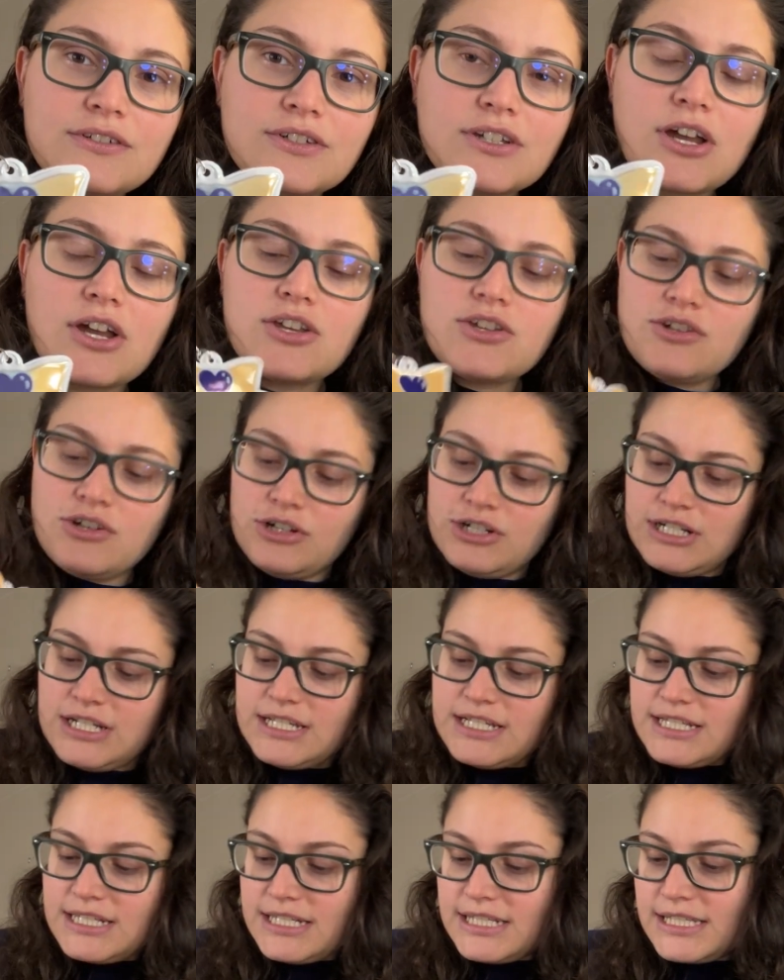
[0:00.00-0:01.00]
got
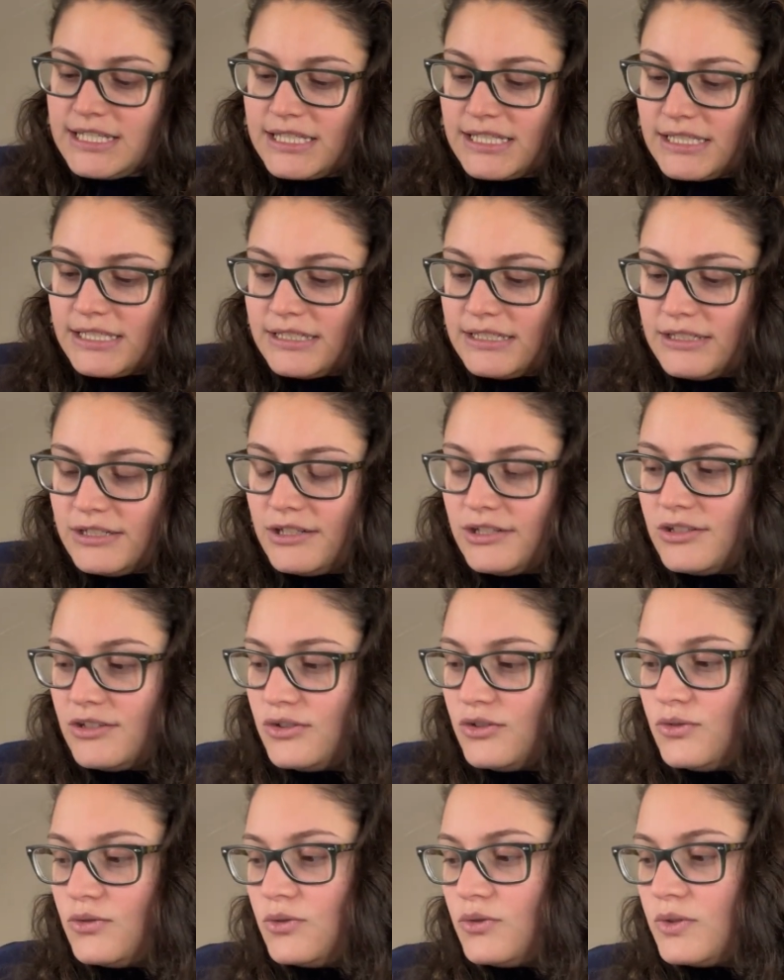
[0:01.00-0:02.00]
Uranus,
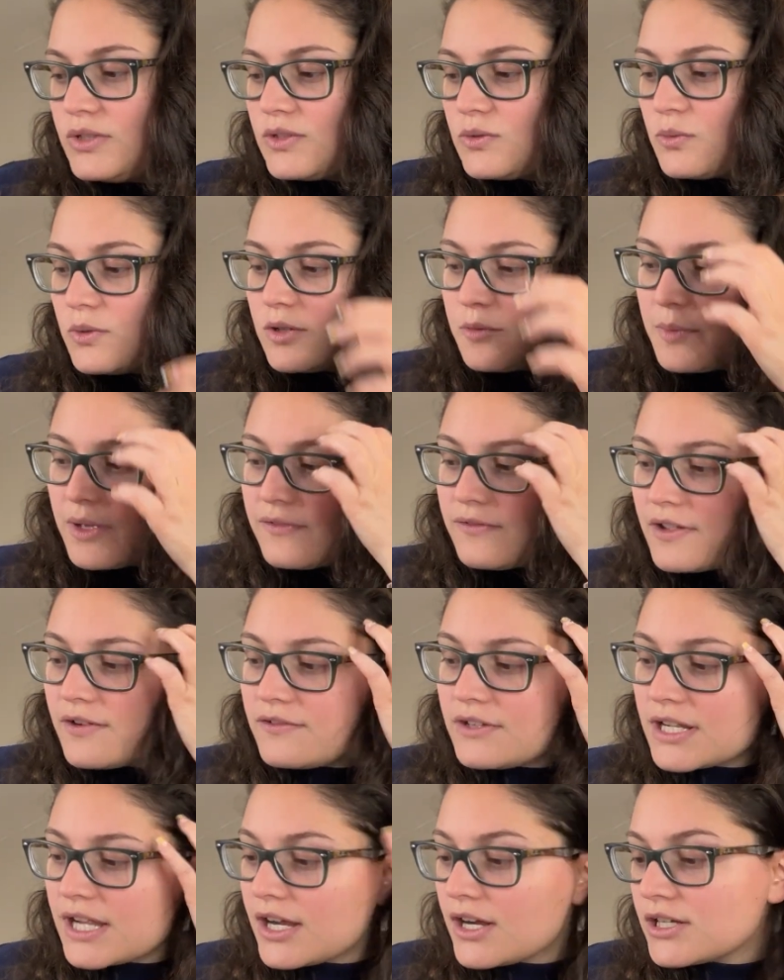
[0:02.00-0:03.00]
who is one of my
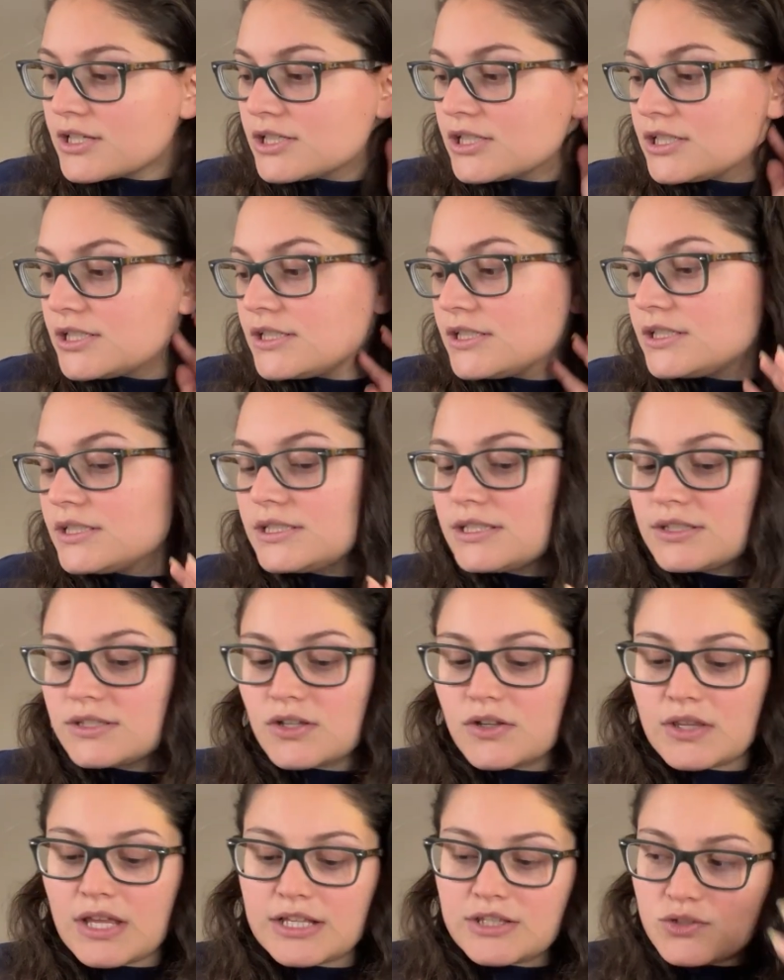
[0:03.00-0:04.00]
favorite characters.
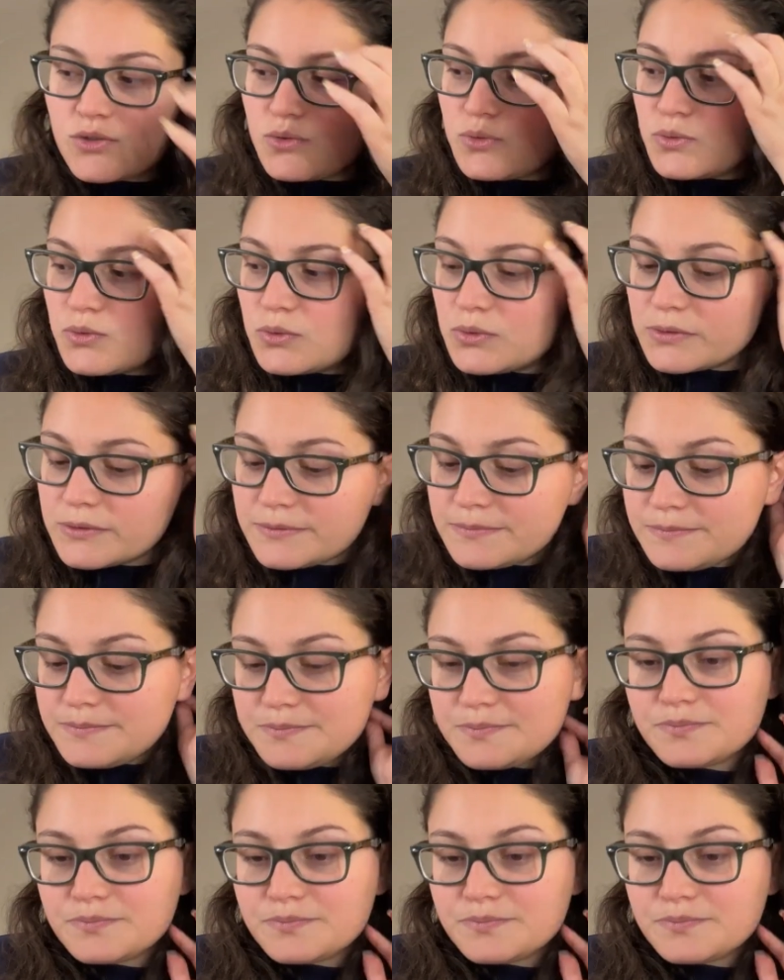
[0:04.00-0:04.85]
So that's cool.